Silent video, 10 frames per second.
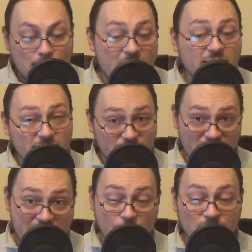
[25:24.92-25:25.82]
Part of
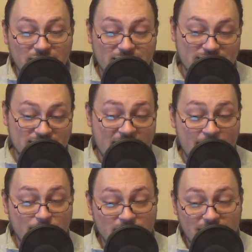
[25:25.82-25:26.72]
how did this
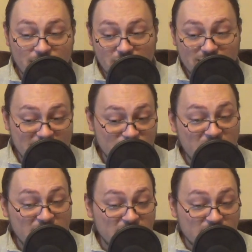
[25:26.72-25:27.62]
happen, I just
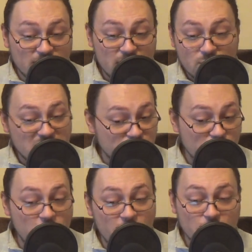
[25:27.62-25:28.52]
explained it. There was
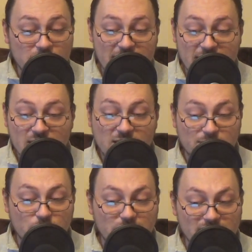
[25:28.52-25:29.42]
room for taking the
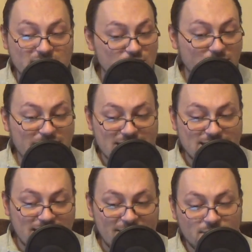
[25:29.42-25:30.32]
protests to the
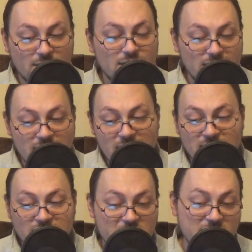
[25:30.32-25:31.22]
next level
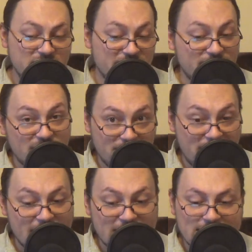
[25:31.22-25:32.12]
in terms of
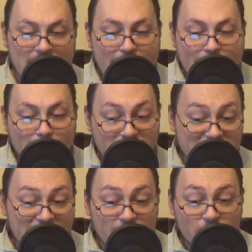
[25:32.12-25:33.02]
demands. But
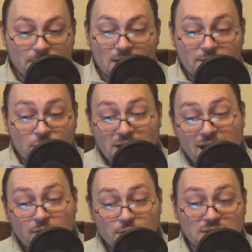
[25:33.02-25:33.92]
now, for
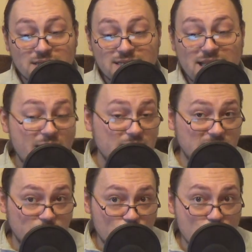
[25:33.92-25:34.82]
now, for instance, they
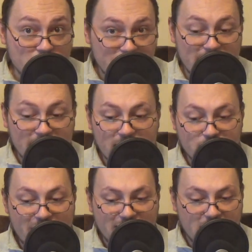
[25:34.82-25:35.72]
aren't worryingly
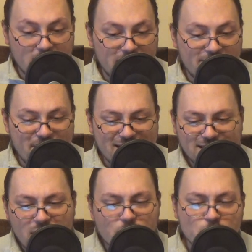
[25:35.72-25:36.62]
radical. In
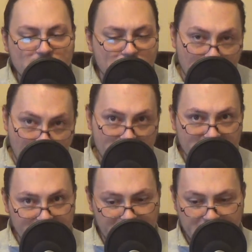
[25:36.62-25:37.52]
fact, they're
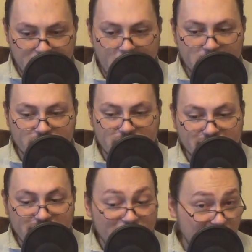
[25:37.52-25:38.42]
remarkably moderate,
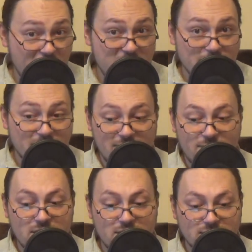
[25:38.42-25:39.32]
defying my
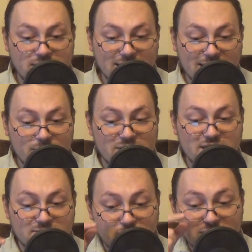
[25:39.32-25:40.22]
fears that I was
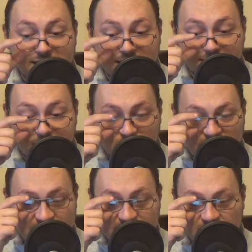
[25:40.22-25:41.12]
expressing a few
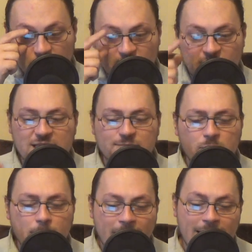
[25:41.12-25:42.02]
days ago on
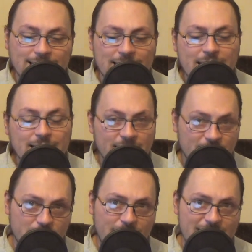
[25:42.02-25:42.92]
Facebook. But,
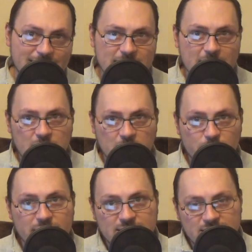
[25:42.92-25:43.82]
nevertheless, the
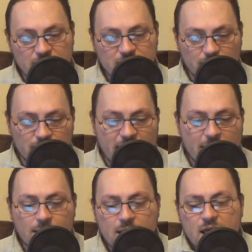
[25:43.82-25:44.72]
risks are still there.